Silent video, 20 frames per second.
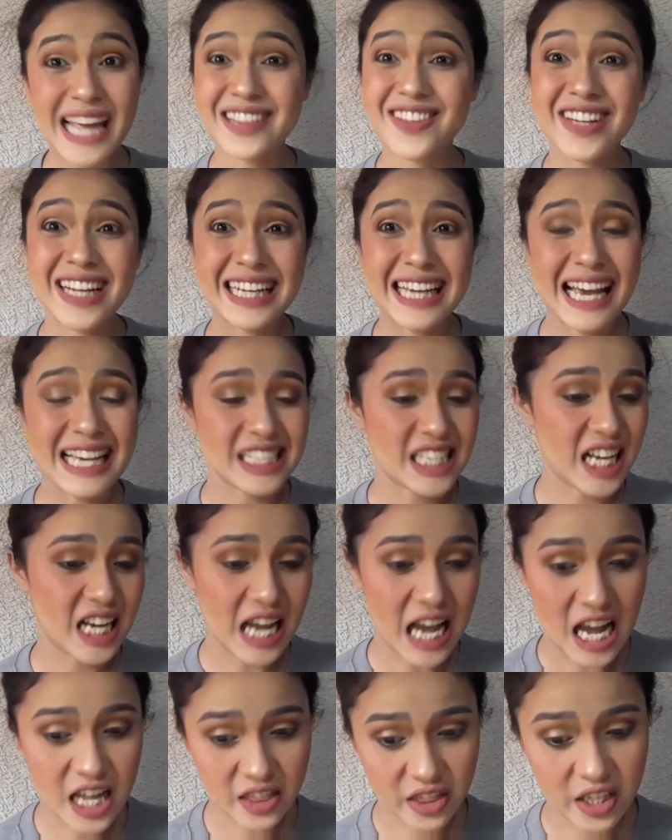eto na guys
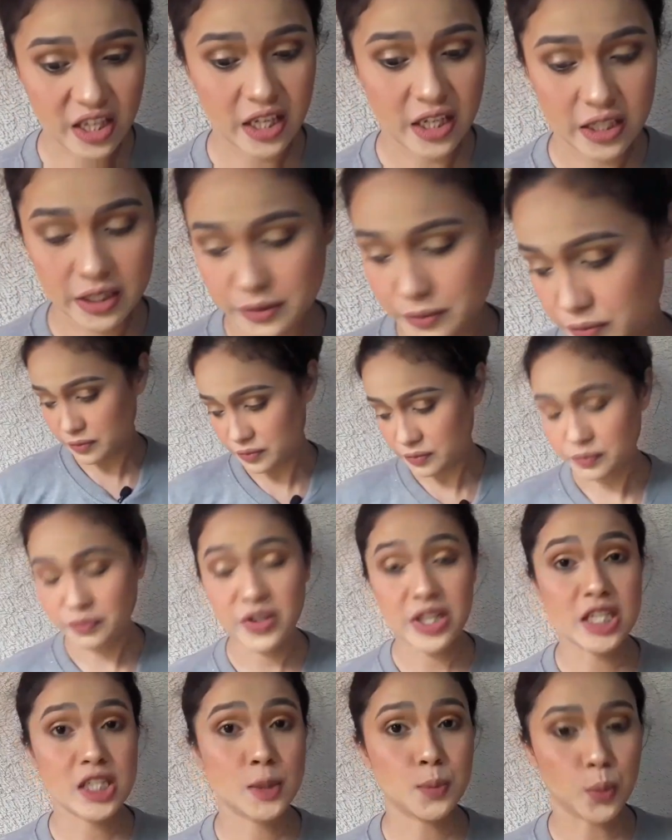ang ating
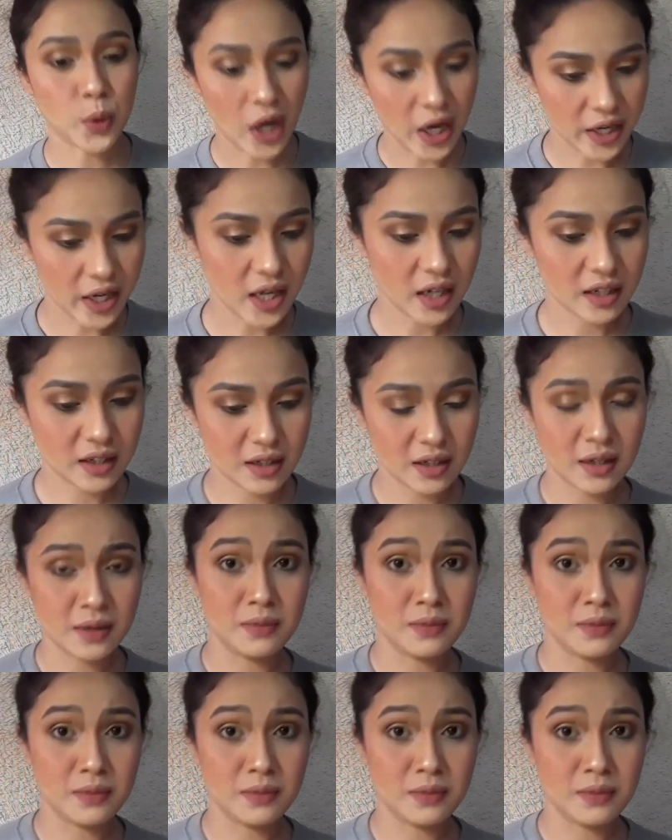finished product.